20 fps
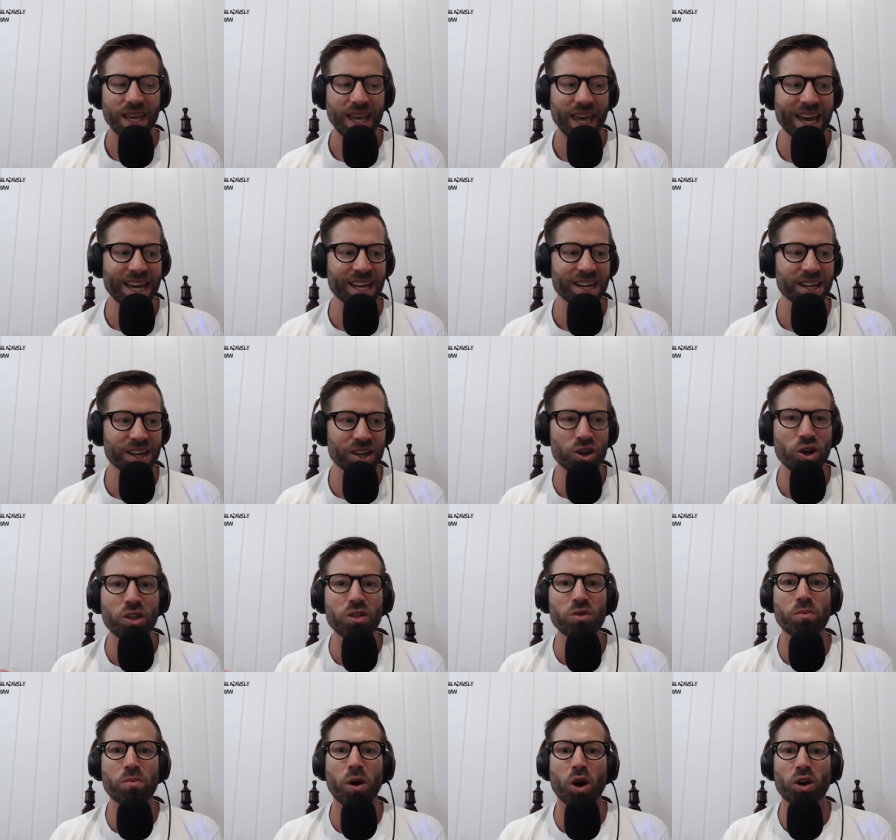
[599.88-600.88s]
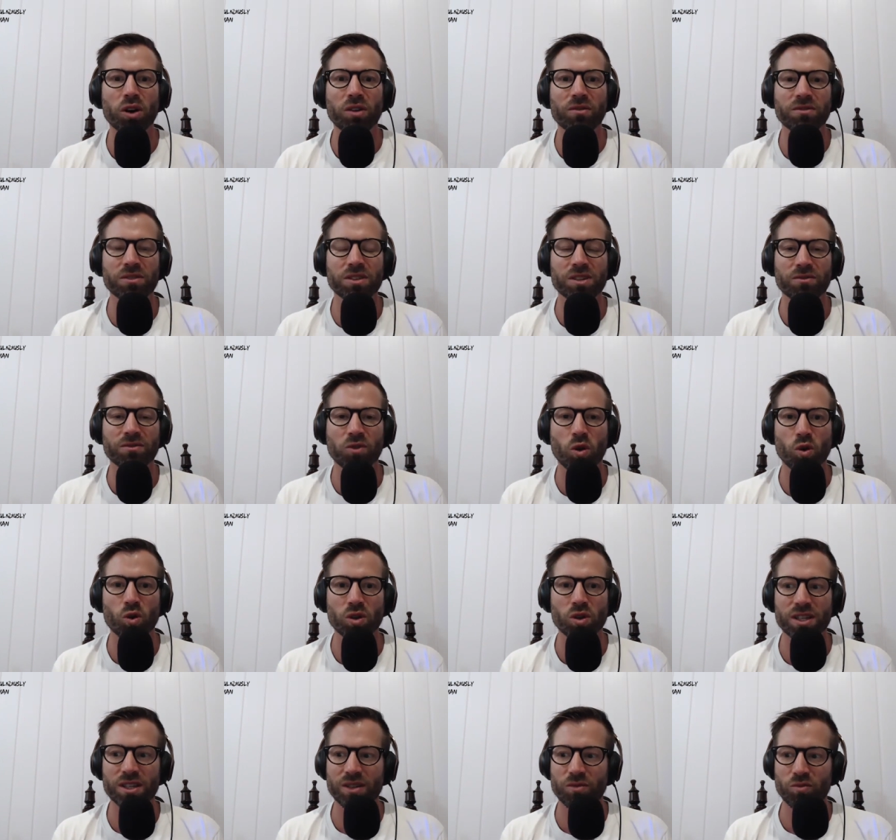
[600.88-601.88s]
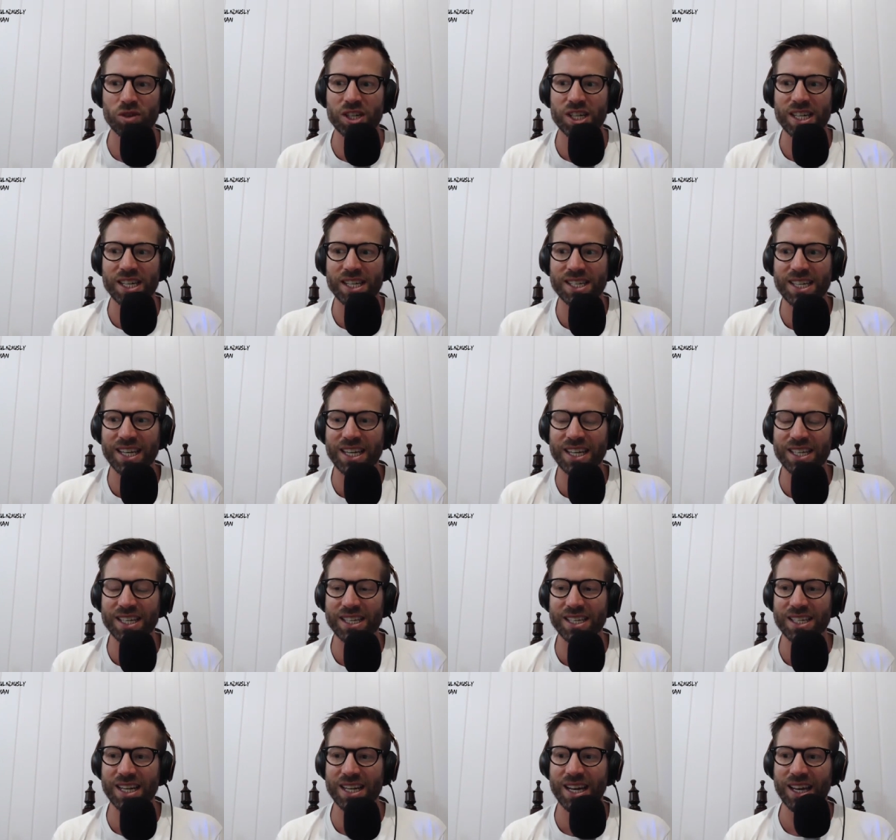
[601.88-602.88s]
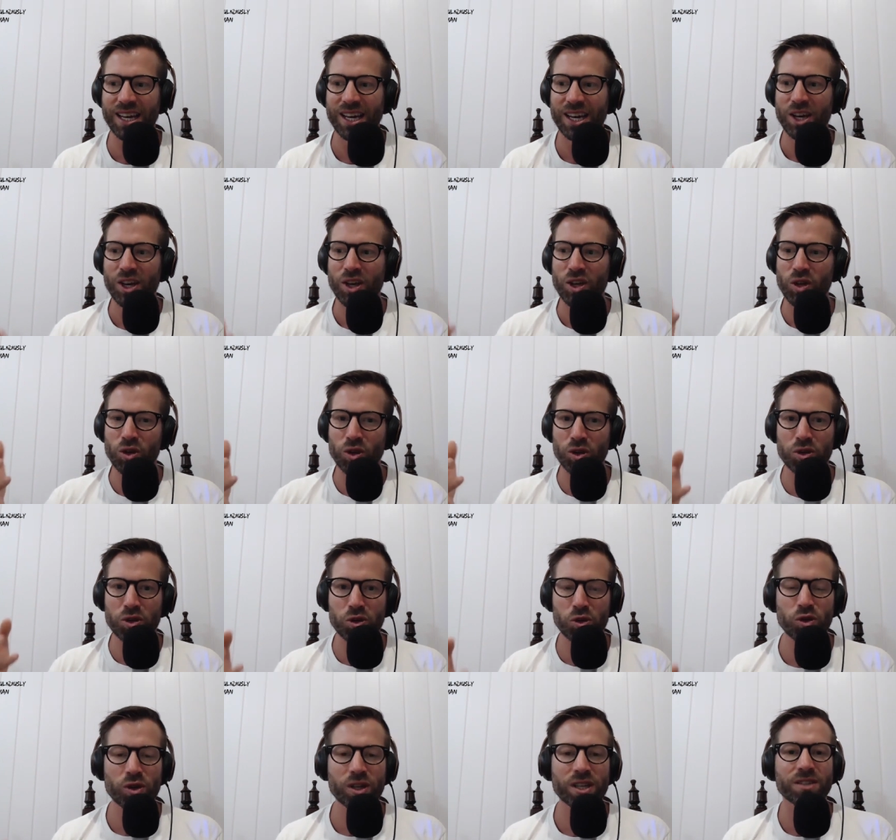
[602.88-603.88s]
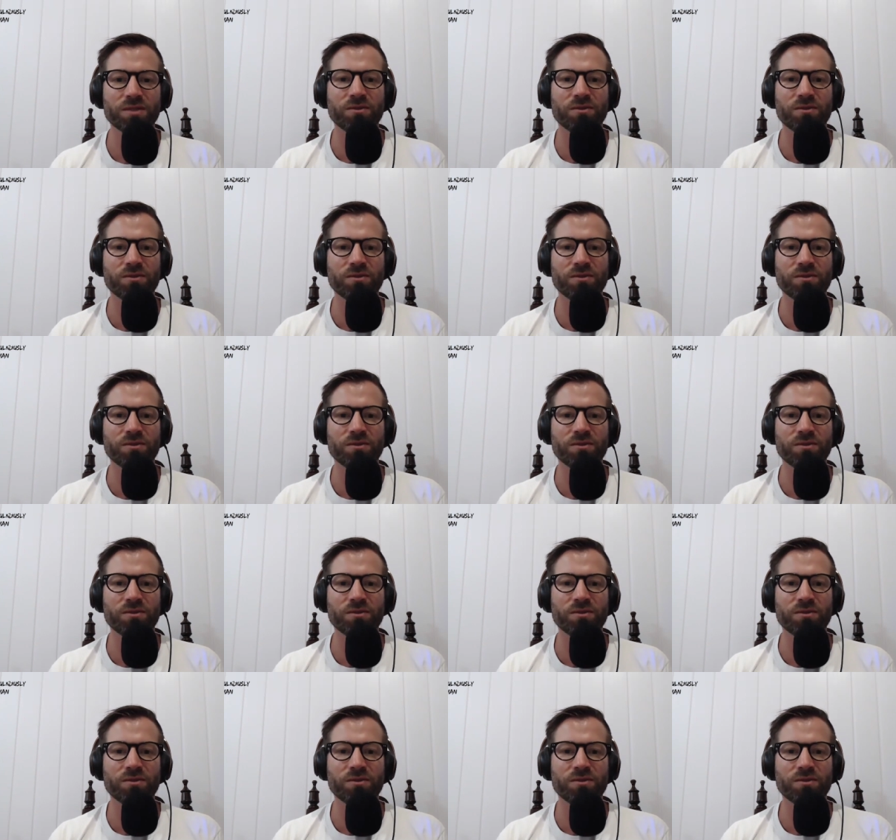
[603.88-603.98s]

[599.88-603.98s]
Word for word: and another part of it of course which he says is like you know through his